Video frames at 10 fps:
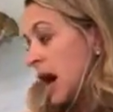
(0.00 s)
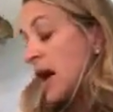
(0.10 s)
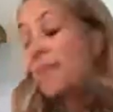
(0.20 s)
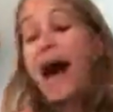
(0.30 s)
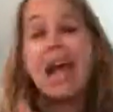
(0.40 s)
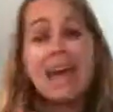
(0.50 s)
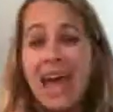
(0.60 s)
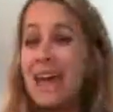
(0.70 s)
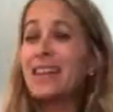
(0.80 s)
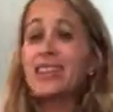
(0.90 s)
I
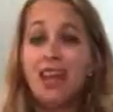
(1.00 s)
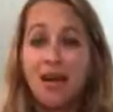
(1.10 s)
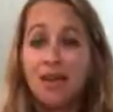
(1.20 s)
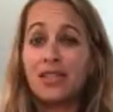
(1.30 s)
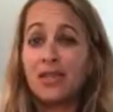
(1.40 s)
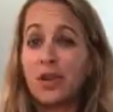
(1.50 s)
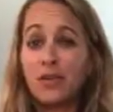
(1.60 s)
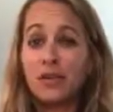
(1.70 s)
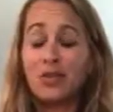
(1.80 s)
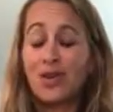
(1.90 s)
hated Shakeology when I
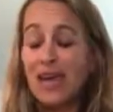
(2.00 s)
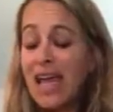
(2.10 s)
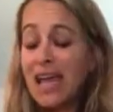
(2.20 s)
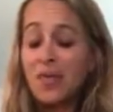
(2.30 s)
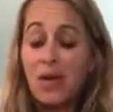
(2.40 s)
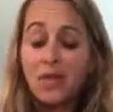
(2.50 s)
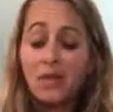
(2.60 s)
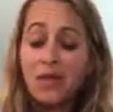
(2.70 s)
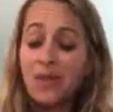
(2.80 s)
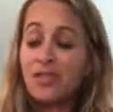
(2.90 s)
first started. I hated my
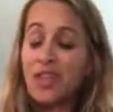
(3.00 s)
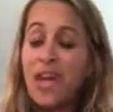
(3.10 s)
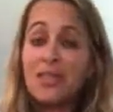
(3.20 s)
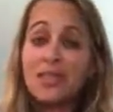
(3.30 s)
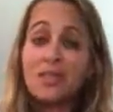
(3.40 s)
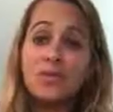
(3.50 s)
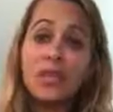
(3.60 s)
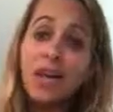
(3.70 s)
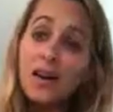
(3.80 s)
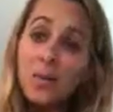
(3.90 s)
first 5 shakes. They were
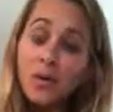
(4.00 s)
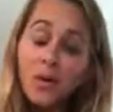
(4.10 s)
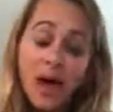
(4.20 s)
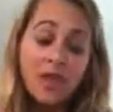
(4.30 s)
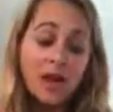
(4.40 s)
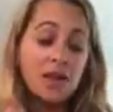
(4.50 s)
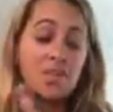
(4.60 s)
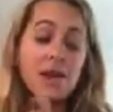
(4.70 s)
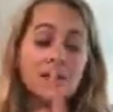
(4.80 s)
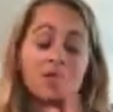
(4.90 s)
terrible. I thought I'd
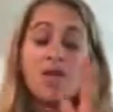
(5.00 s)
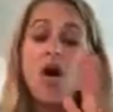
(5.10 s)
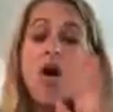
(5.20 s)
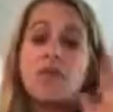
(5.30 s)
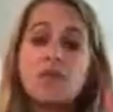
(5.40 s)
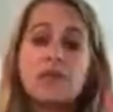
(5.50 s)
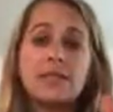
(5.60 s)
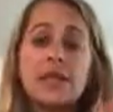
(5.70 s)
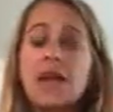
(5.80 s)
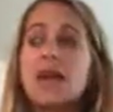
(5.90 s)
made an awful
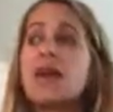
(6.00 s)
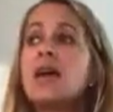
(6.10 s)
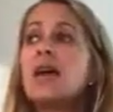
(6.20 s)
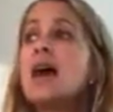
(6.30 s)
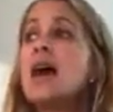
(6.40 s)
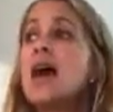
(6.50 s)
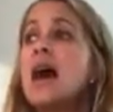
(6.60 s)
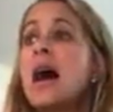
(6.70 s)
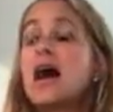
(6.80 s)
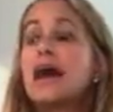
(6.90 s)
mistake.
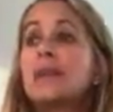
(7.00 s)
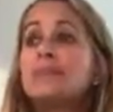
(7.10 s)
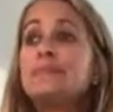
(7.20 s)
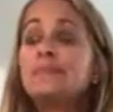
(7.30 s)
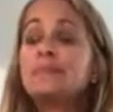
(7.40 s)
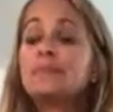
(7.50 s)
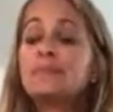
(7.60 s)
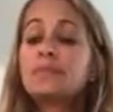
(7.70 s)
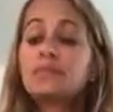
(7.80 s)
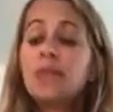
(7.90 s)

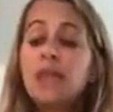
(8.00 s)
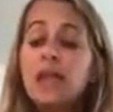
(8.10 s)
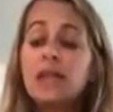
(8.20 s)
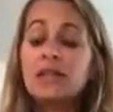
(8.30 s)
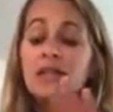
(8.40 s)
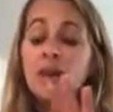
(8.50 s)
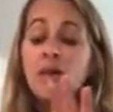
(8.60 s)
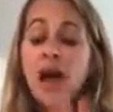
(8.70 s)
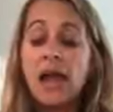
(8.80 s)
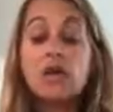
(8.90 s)
And
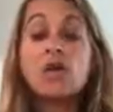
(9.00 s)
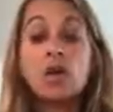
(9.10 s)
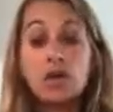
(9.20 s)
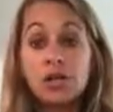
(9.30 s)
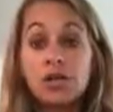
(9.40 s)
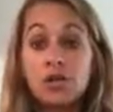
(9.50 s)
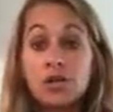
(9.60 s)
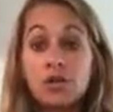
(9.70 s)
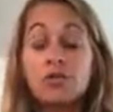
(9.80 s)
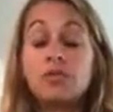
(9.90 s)
so I encourage
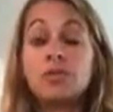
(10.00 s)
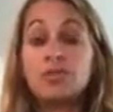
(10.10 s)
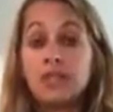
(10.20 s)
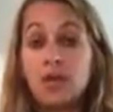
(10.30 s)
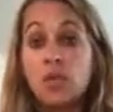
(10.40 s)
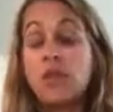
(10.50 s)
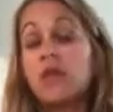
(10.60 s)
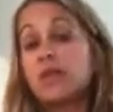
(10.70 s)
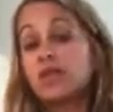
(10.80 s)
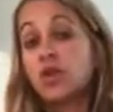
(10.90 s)
you to stick with
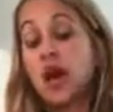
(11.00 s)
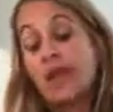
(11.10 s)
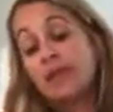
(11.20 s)
it and try.